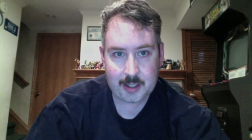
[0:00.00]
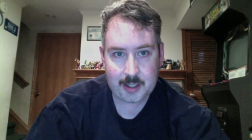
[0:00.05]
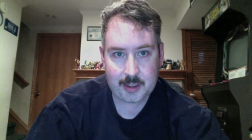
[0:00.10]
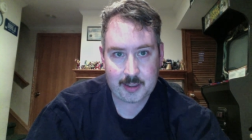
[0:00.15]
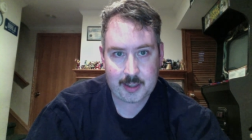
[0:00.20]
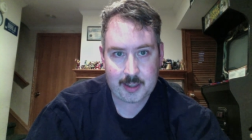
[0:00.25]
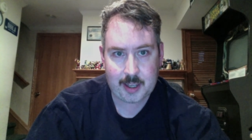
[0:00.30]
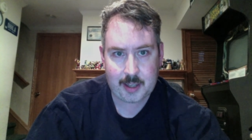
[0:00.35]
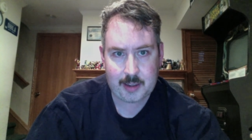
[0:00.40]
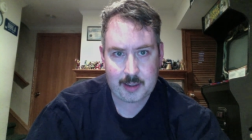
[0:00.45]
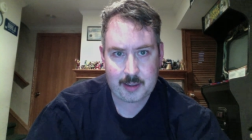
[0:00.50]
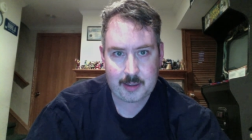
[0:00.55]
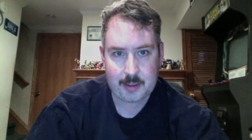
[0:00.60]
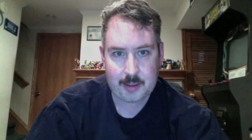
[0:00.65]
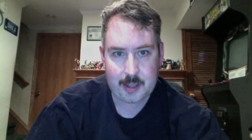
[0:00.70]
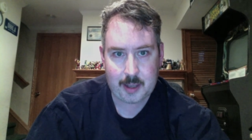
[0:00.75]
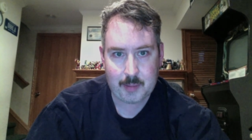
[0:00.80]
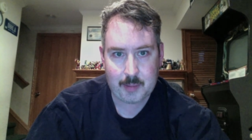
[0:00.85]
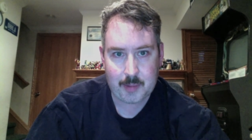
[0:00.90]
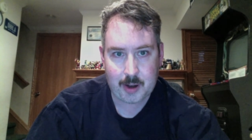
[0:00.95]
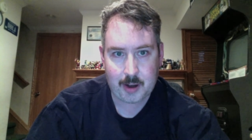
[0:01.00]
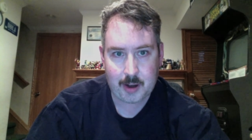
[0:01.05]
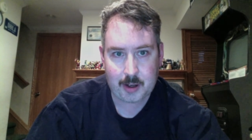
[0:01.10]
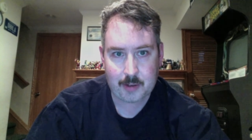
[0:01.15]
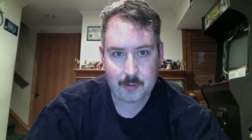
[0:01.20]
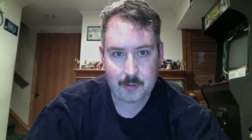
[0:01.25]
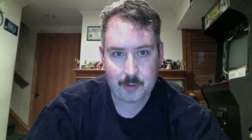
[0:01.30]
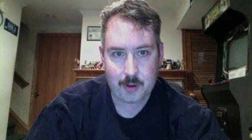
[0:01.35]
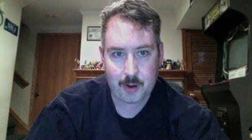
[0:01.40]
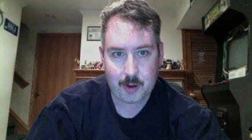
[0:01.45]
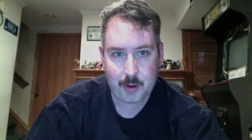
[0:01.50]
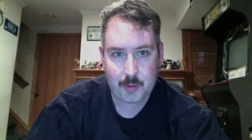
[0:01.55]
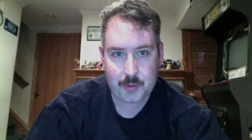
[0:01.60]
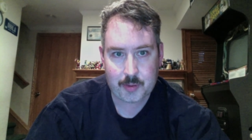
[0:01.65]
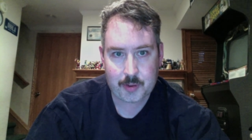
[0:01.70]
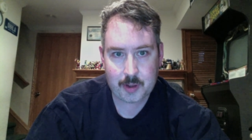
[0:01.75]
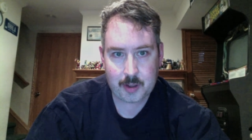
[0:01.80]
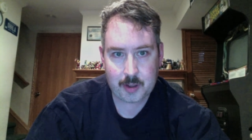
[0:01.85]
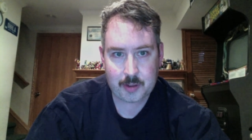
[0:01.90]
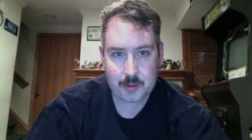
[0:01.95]
Then the American
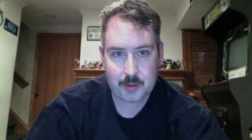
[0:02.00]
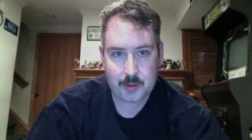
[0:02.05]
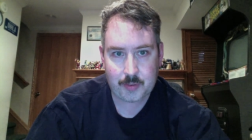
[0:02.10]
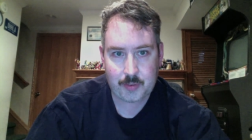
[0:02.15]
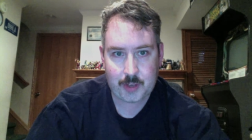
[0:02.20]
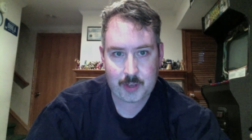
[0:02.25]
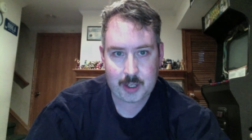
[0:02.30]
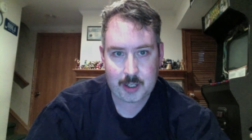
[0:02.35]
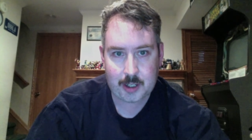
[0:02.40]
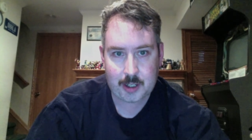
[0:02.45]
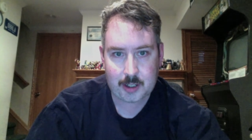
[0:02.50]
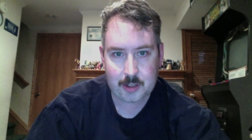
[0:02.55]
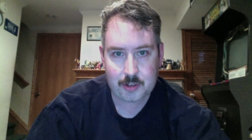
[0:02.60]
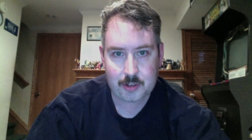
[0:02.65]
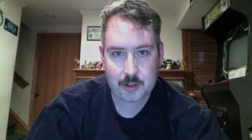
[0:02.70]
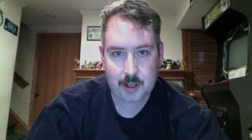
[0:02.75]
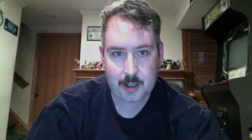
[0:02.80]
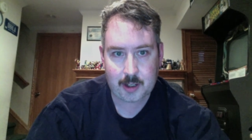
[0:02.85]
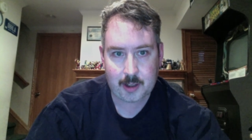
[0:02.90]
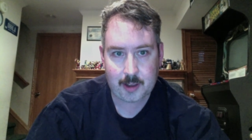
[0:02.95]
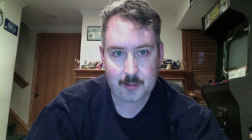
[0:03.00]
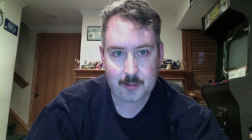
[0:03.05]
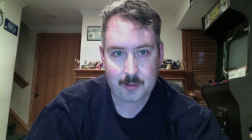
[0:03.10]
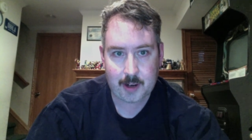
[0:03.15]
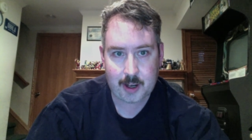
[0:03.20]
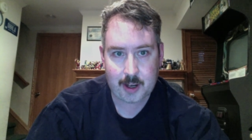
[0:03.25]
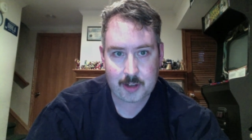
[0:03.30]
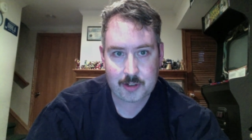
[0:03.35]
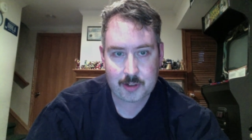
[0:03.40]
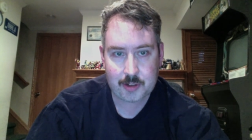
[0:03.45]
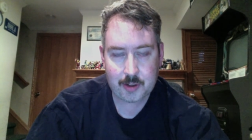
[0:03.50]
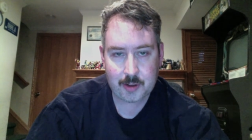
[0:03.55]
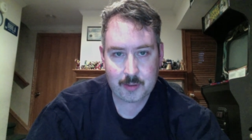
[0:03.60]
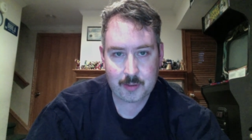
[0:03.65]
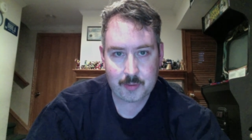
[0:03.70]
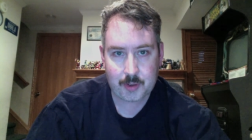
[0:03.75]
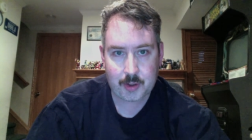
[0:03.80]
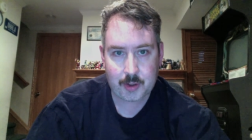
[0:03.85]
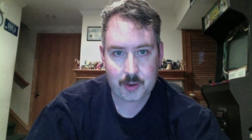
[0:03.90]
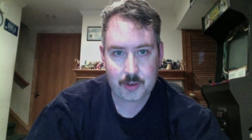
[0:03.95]
Wolves defeated Adrenaline Rush.
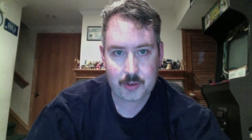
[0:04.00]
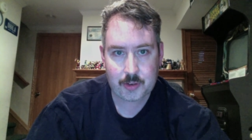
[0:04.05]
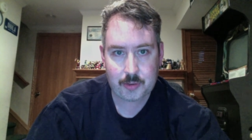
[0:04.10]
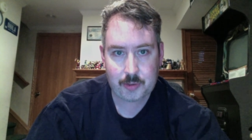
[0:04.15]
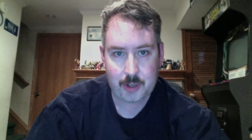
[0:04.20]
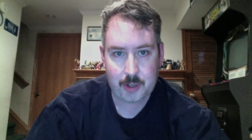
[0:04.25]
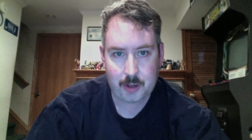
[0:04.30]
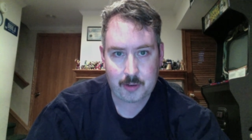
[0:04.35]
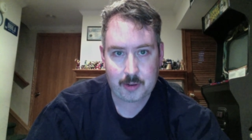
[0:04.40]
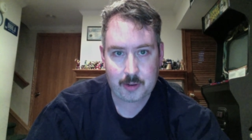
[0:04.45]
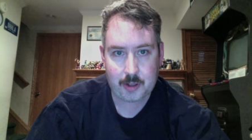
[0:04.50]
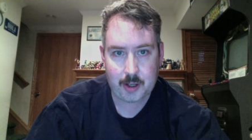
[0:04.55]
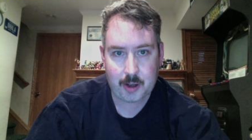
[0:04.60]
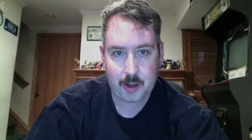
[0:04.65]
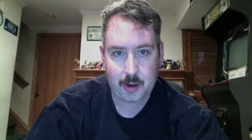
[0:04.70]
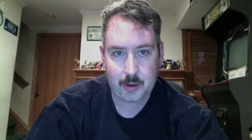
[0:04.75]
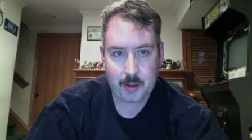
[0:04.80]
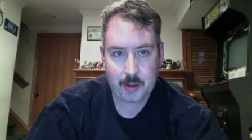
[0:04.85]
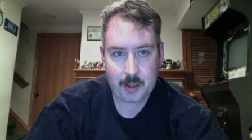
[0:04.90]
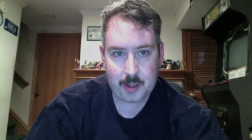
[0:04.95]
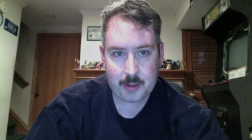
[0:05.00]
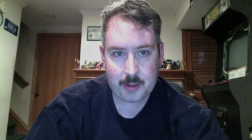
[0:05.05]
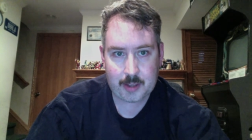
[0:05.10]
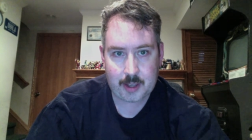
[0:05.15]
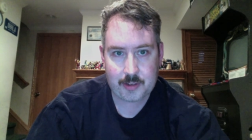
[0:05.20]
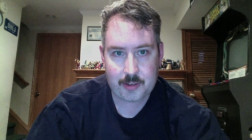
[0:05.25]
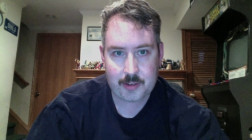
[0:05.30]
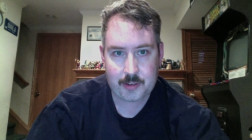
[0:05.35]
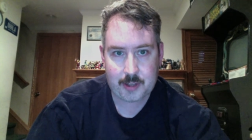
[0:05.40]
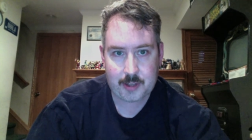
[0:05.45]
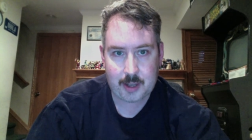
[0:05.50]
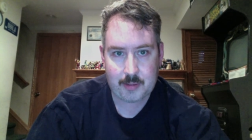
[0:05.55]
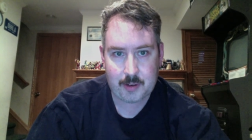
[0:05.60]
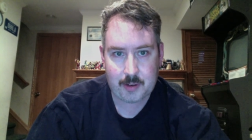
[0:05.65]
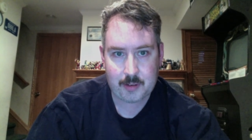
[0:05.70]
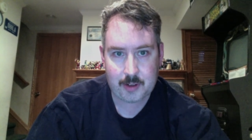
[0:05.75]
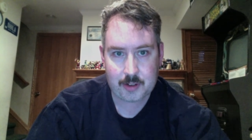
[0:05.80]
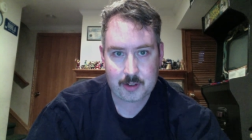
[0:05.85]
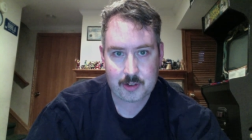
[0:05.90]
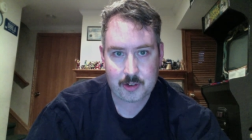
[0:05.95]
For those who don't know, that's Davey
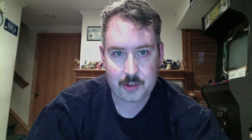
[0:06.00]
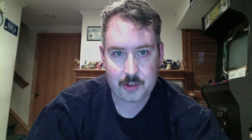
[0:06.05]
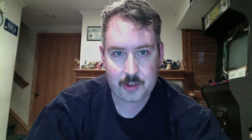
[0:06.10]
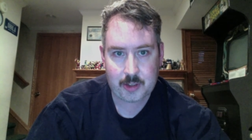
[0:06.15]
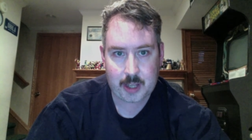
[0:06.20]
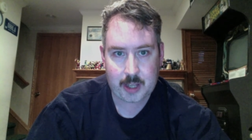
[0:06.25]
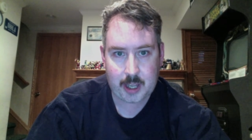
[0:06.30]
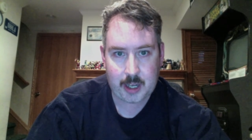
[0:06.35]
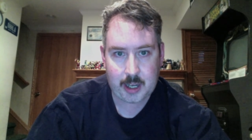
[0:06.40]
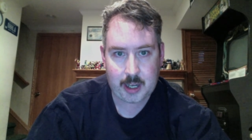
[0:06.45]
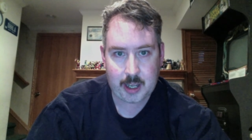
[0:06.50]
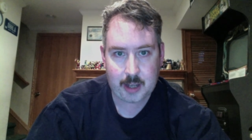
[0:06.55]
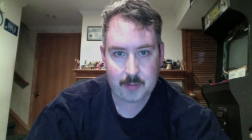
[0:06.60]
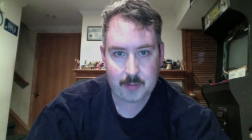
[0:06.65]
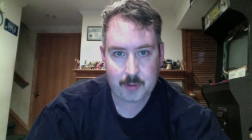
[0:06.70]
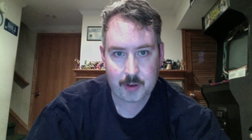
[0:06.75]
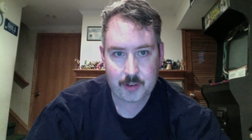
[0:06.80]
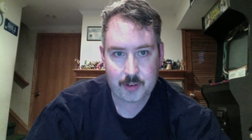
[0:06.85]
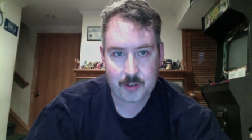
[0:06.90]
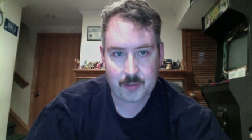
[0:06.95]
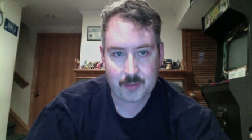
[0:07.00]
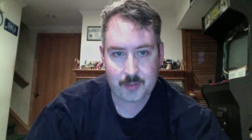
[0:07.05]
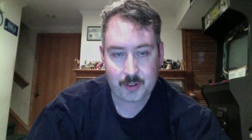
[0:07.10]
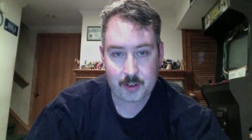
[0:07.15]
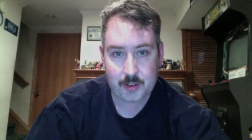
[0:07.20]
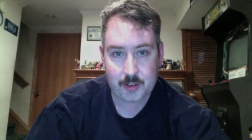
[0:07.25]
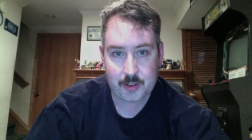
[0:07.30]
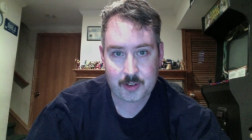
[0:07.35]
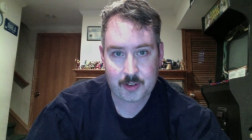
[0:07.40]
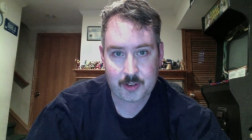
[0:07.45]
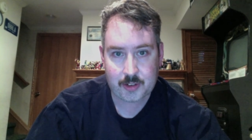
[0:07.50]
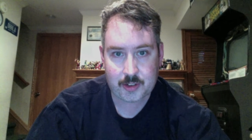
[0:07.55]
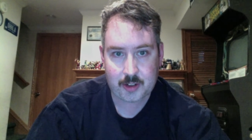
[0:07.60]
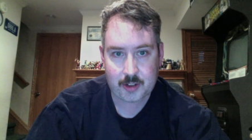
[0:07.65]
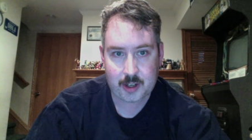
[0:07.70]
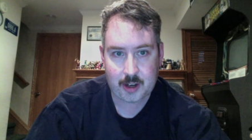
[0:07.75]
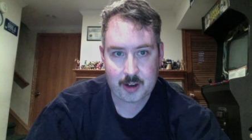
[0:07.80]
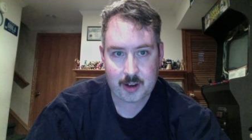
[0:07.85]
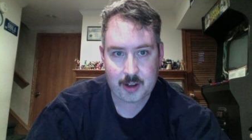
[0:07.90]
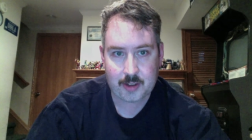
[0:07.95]
Richards and Eddie Edwards versus
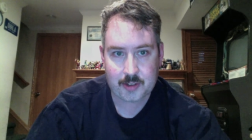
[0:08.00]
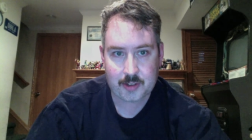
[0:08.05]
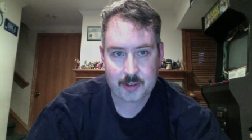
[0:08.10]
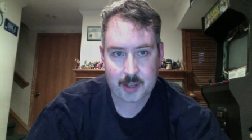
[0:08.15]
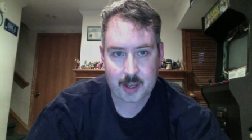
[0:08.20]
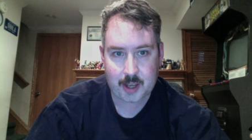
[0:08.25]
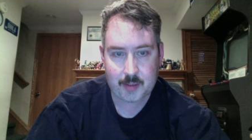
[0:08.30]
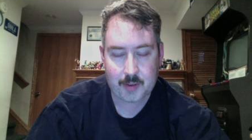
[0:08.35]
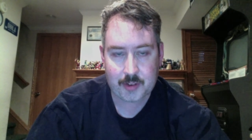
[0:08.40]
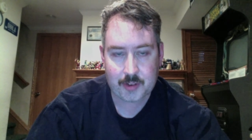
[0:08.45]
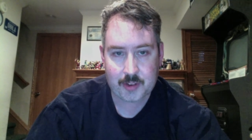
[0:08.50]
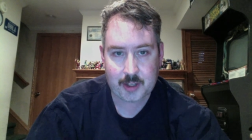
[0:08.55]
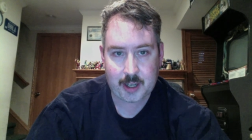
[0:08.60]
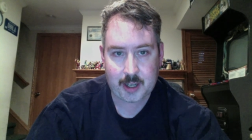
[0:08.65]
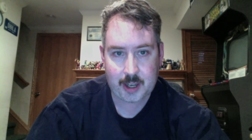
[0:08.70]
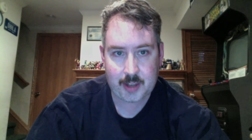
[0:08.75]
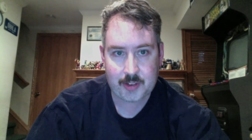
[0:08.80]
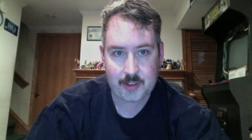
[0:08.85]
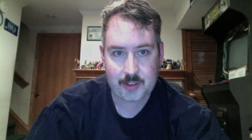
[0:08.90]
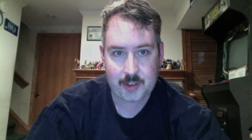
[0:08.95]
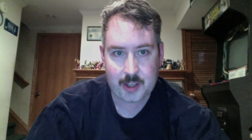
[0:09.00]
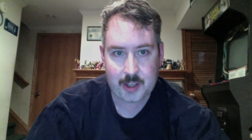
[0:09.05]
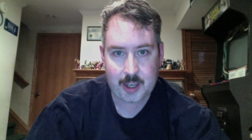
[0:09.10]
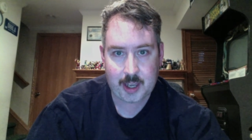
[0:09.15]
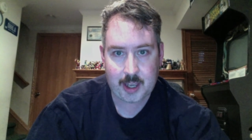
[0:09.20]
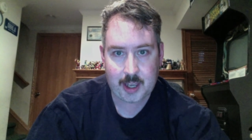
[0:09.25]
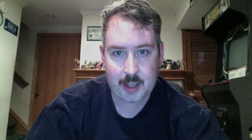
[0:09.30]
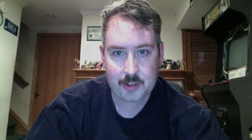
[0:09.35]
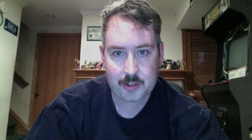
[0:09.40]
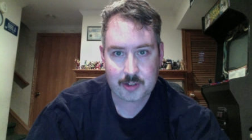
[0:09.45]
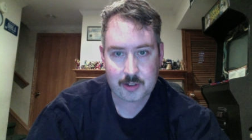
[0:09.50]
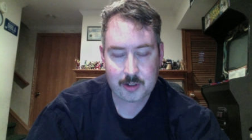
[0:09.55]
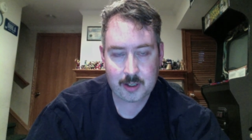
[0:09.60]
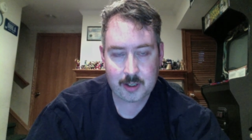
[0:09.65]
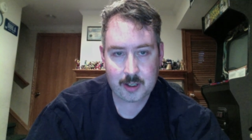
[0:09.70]
Darius Thomas and A.C.H.